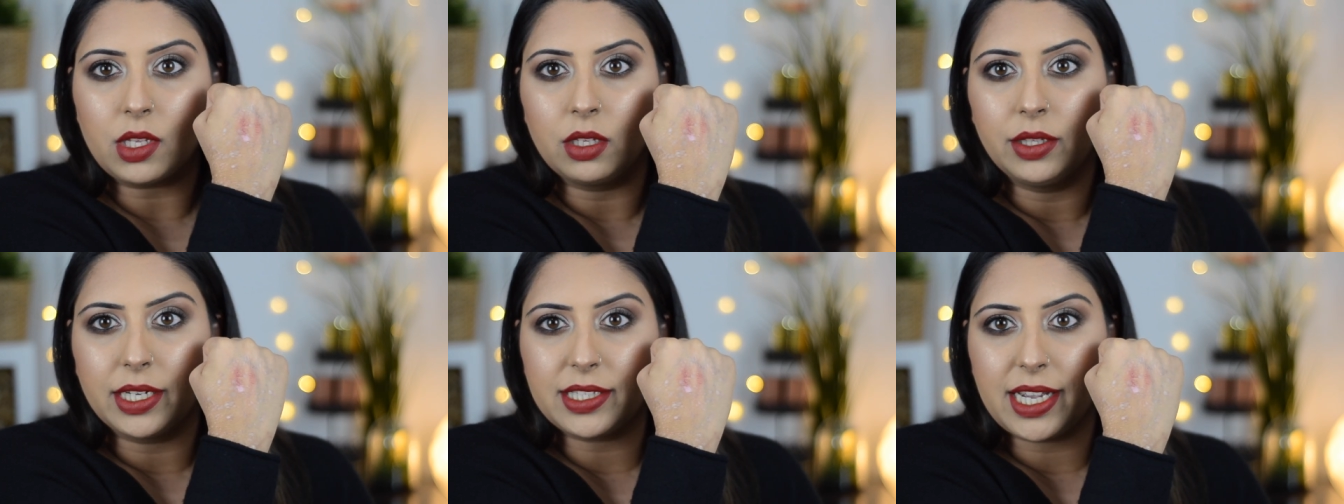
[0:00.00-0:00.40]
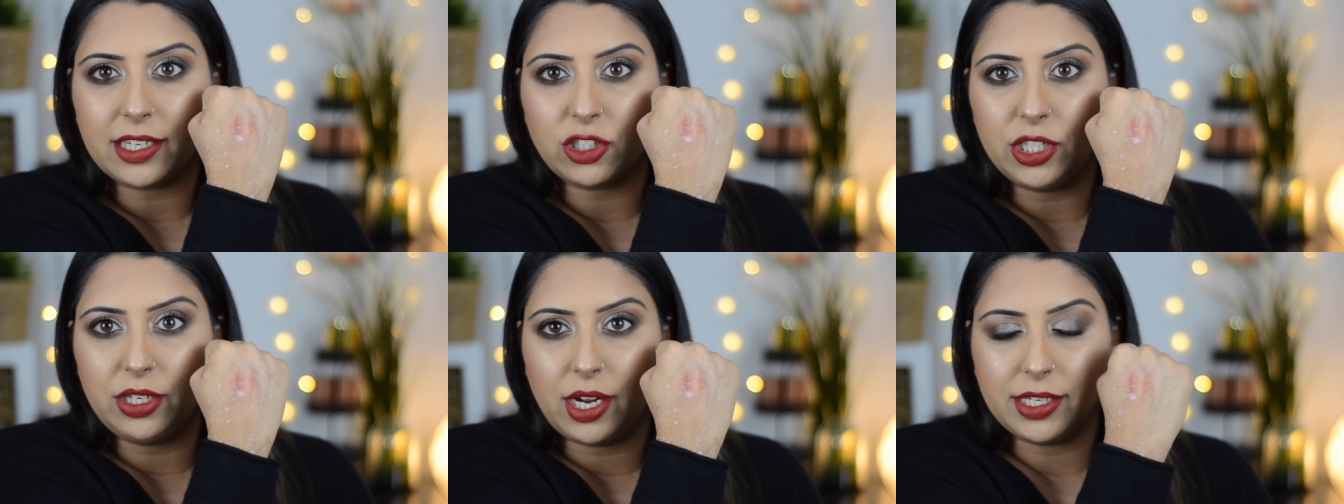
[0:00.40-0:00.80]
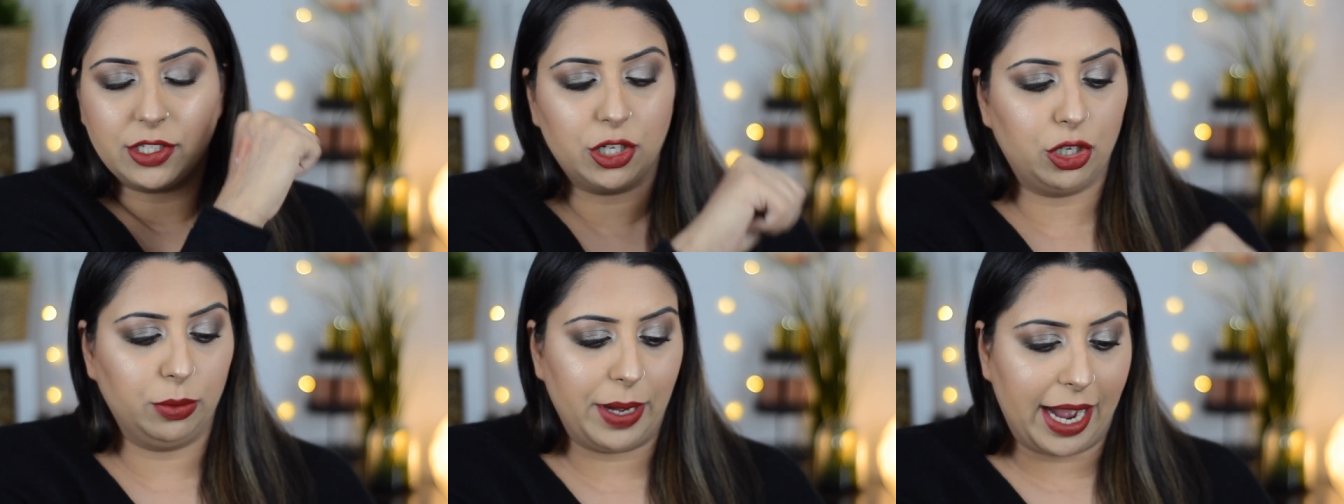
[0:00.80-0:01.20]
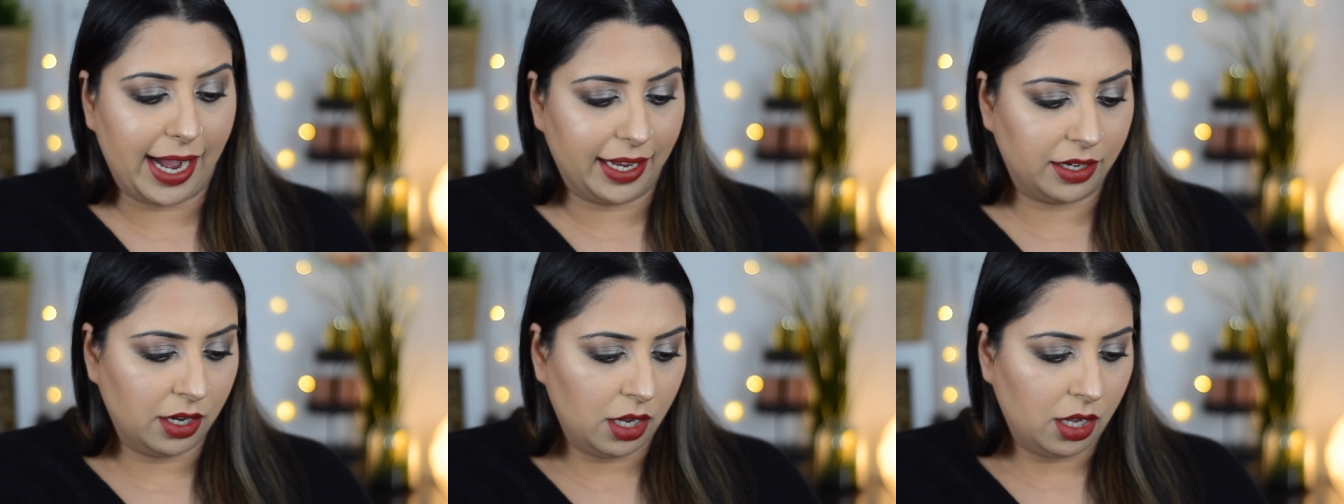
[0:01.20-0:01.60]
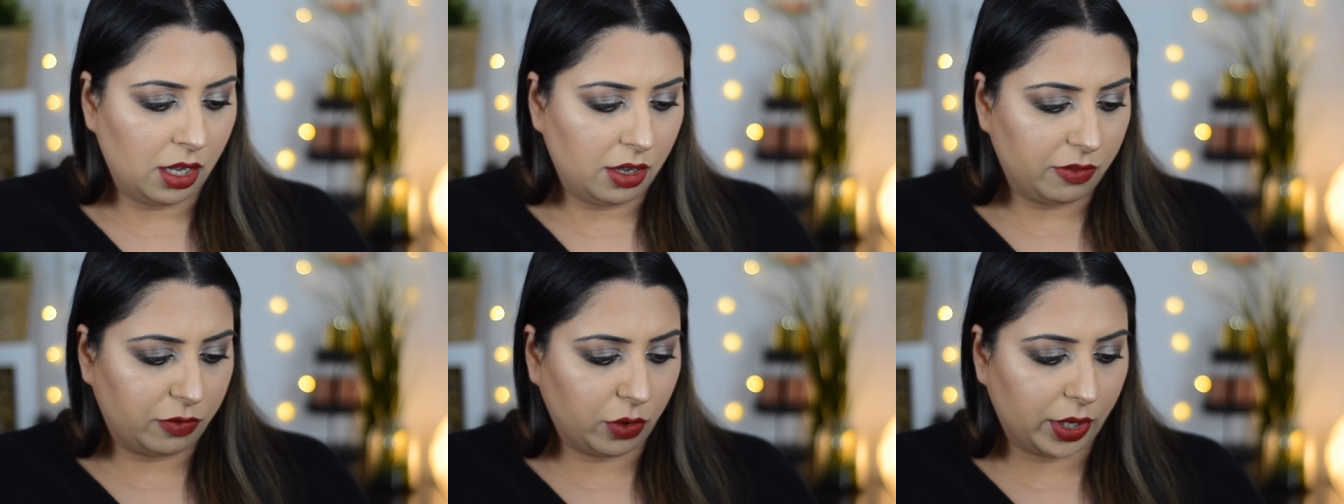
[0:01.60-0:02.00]
That's actually not too bad
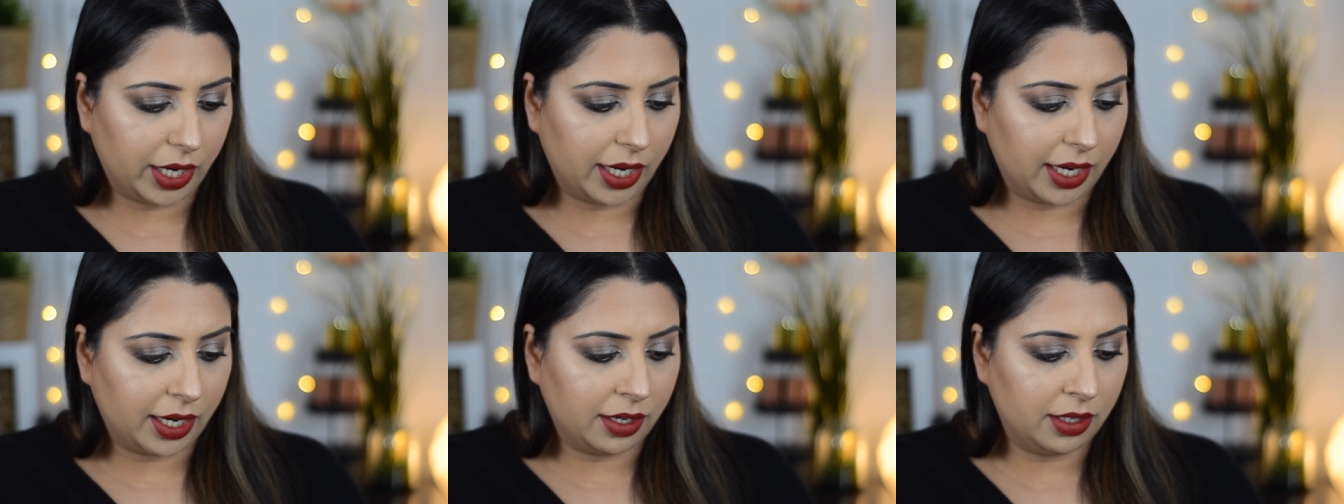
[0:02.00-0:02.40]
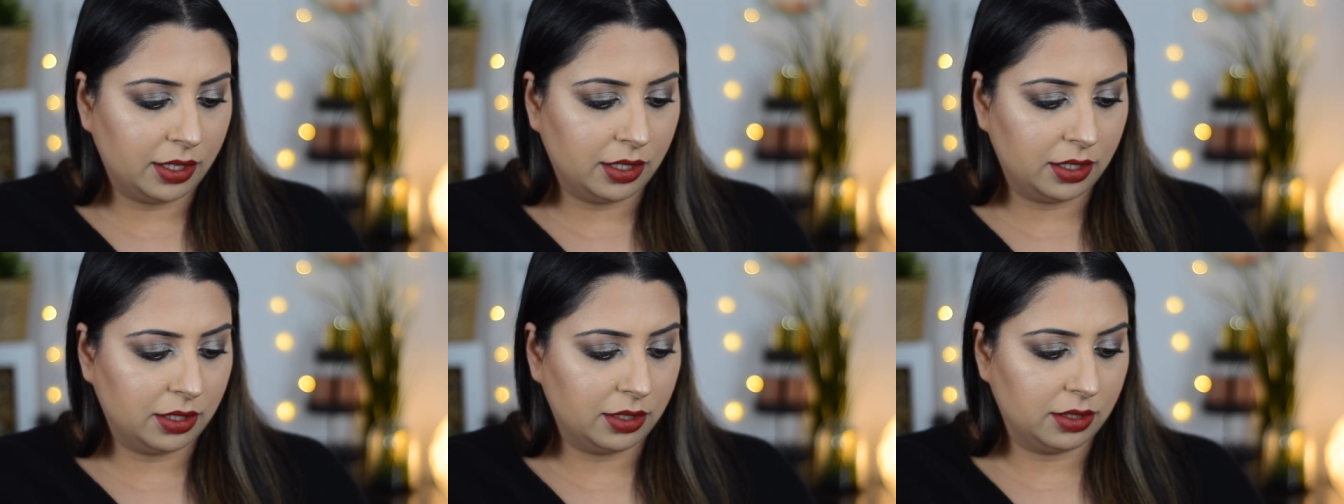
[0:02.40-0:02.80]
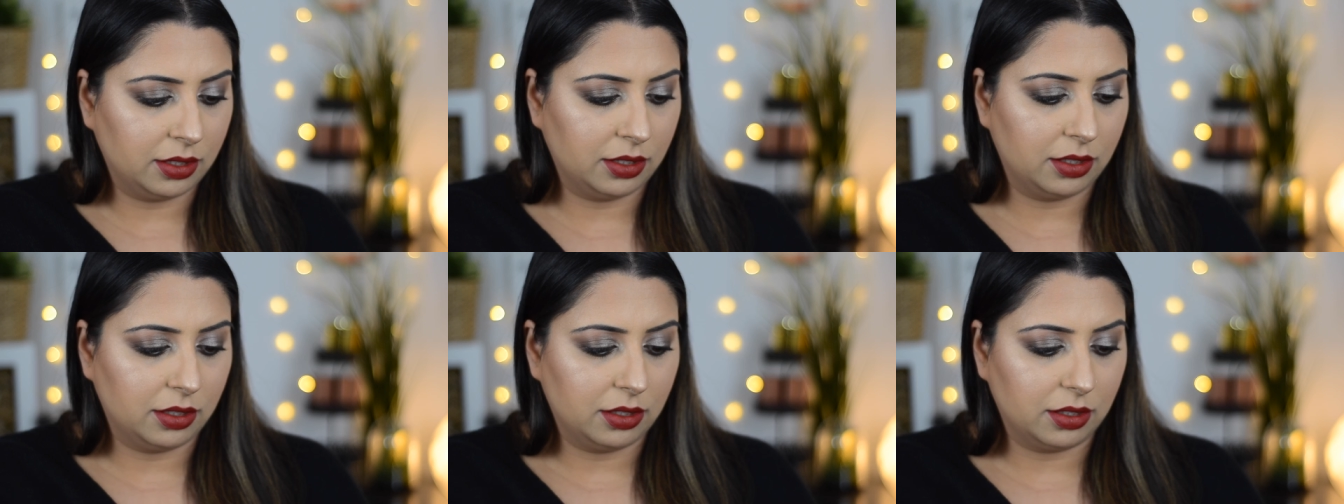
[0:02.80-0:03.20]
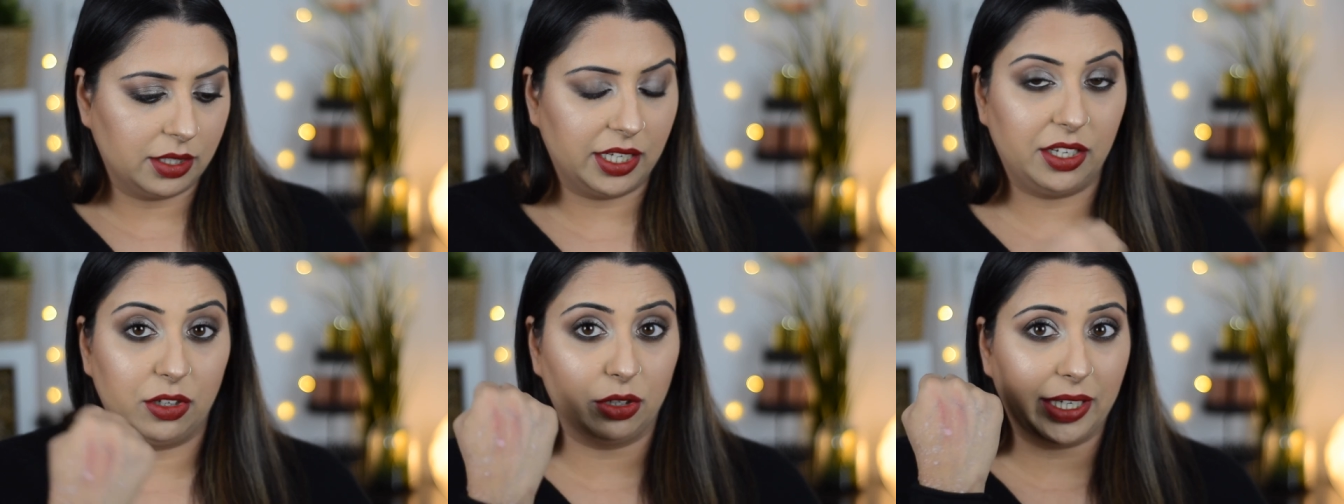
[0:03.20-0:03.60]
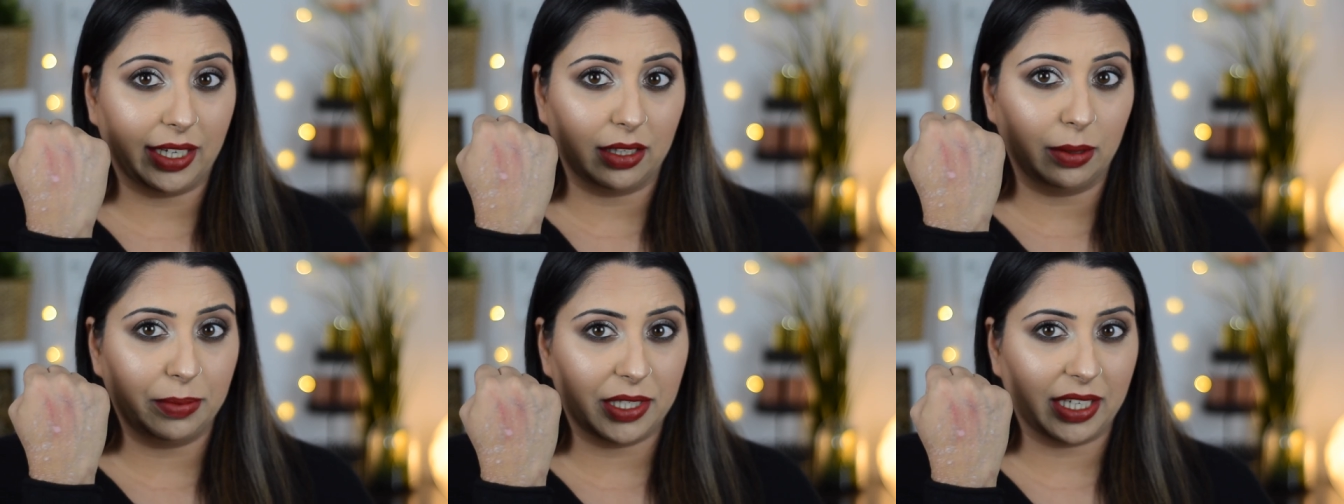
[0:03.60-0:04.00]
for, you know, like a
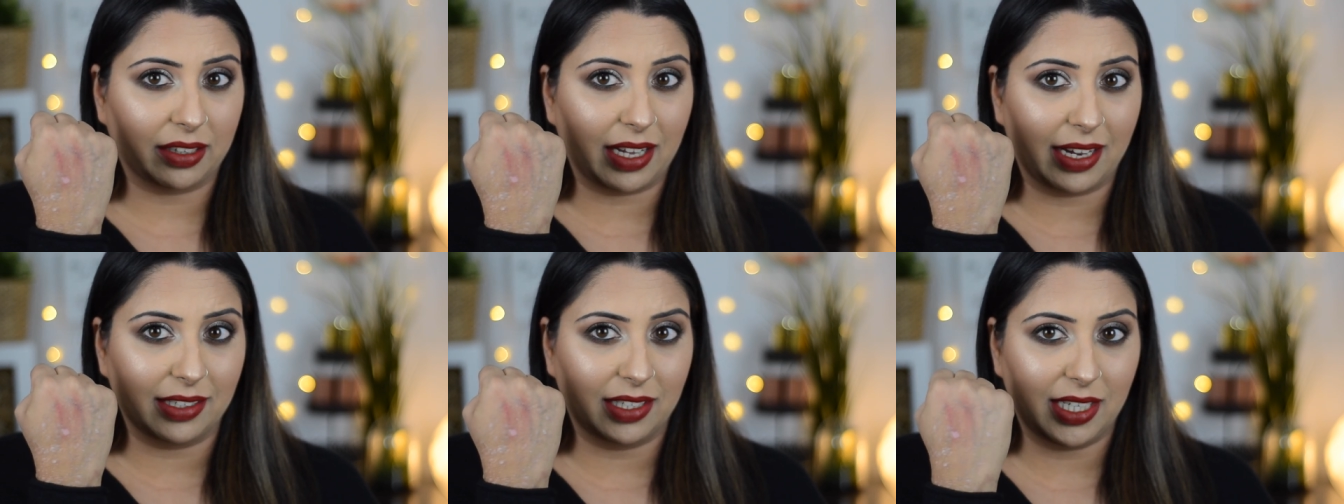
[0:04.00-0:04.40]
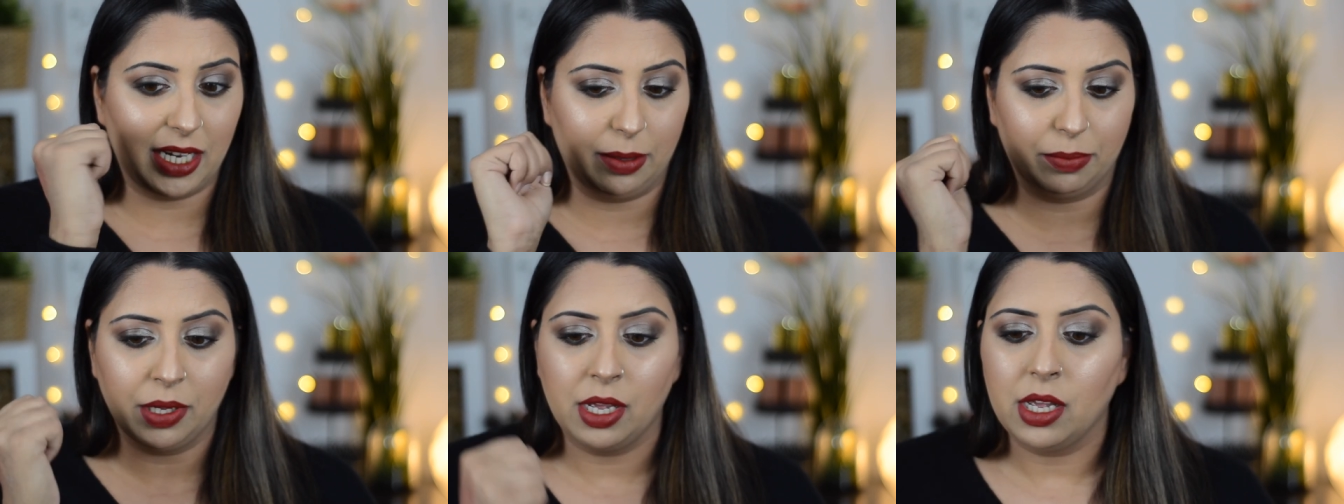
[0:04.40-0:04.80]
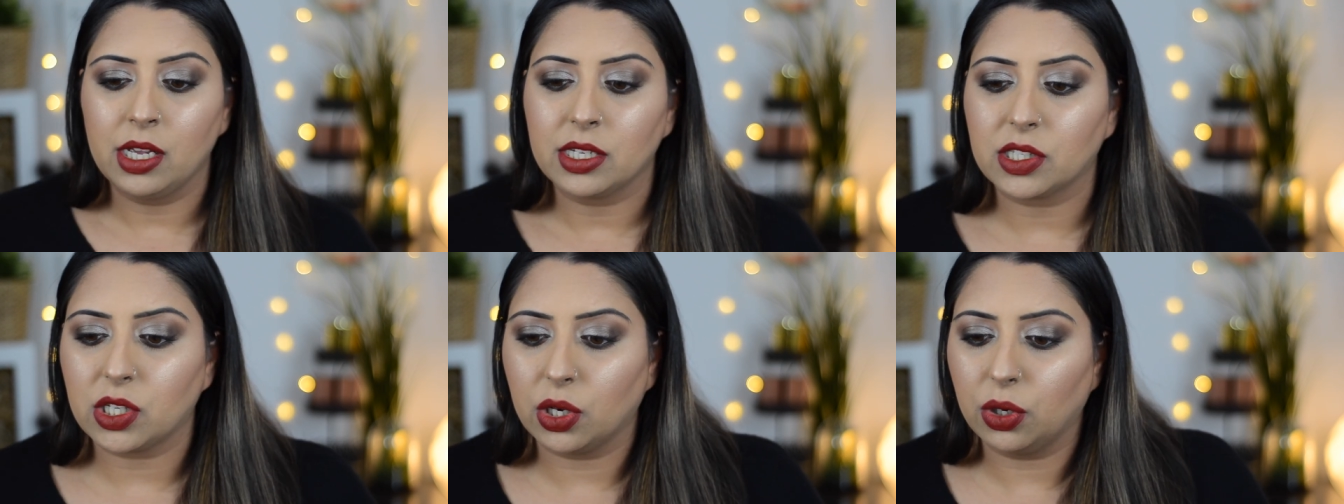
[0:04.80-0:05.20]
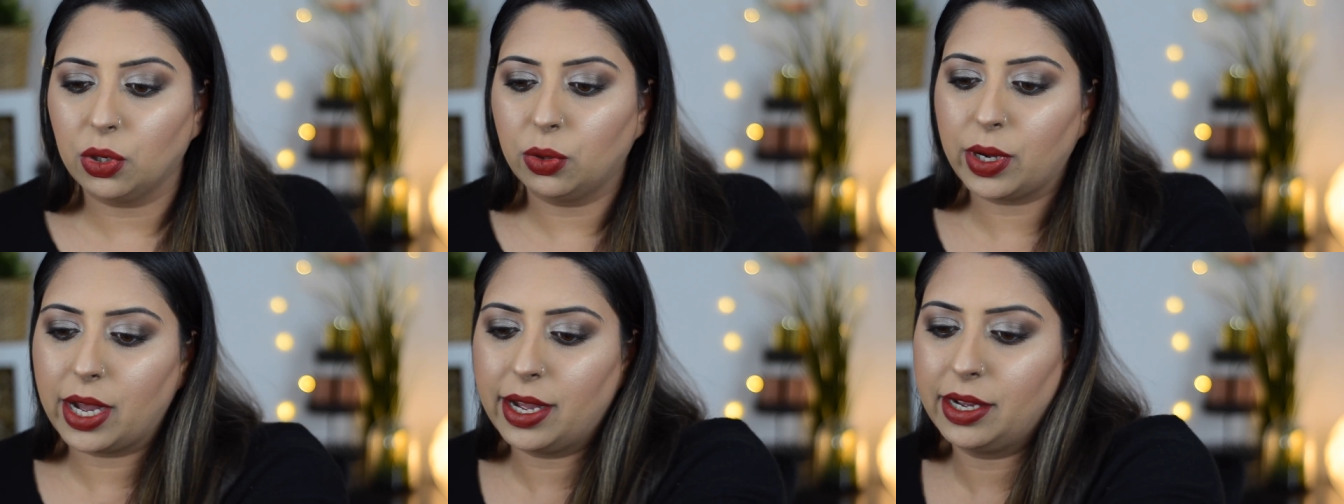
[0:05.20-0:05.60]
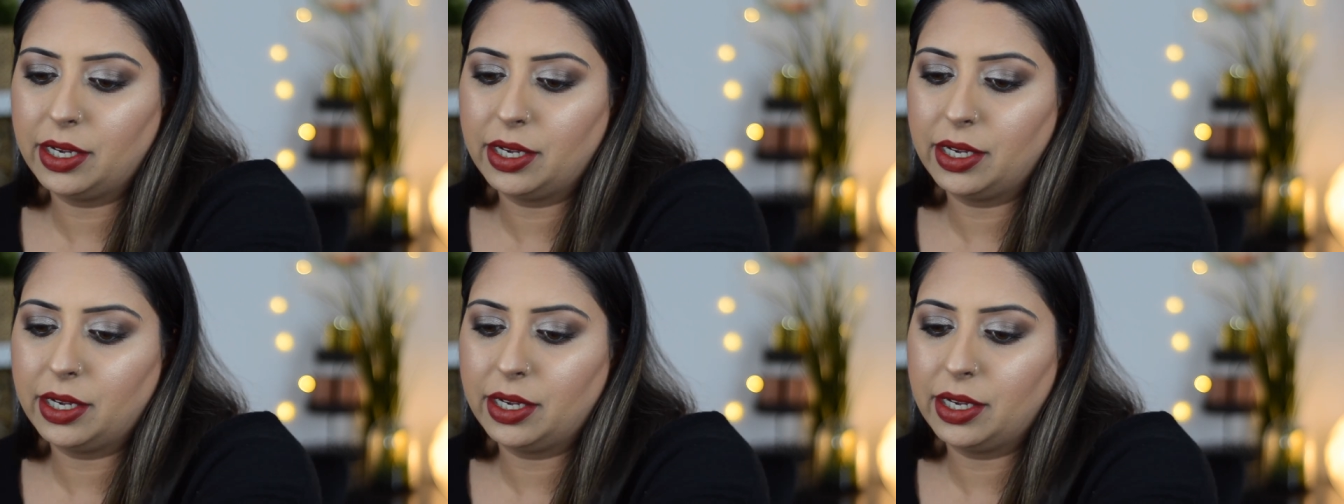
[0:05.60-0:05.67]
lipstick that deep. So